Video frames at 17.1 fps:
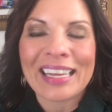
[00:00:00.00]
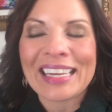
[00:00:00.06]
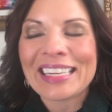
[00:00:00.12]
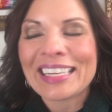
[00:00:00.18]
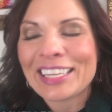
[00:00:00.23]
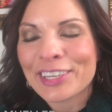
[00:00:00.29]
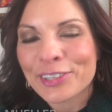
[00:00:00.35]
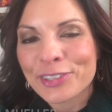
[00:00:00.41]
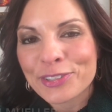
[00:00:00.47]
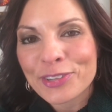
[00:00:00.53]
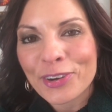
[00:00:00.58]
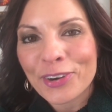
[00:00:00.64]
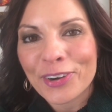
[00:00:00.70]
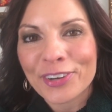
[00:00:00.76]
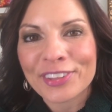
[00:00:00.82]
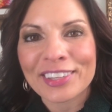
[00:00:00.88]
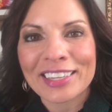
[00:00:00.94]
And here's
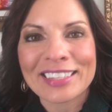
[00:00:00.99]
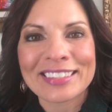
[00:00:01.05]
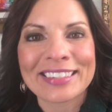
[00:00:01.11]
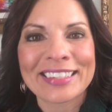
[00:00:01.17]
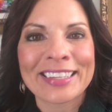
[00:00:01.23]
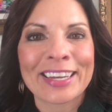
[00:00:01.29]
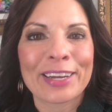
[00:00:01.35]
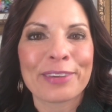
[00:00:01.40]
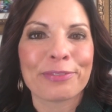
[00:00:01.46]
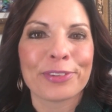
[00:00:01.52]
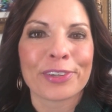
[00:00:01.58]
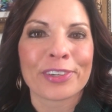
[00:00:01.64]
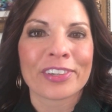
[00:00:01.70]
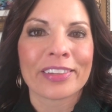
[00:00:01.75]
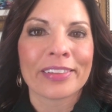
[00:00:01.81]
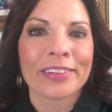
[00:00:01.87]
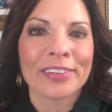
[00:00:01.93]
a hard lesson that I've
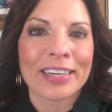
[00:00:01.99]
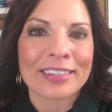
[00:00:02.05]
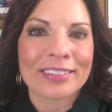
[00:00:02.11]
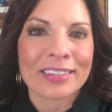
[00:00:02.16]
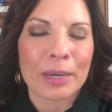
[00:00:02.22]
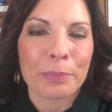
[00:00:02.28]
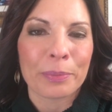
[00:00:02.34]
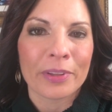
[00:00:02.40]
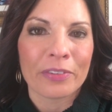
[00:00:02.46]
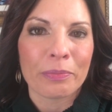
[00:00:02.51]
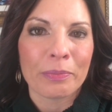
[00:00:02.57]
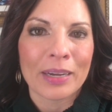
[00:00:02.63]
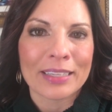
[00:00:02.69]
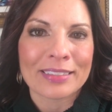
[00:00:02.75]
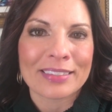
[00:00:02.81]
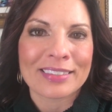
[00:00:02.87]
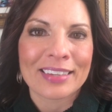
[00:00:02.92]
learned in the last couple of
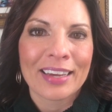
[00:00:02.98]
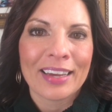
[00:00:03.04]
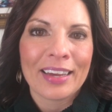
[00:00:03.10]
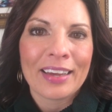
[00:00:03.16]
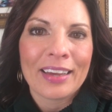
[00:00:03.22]
months.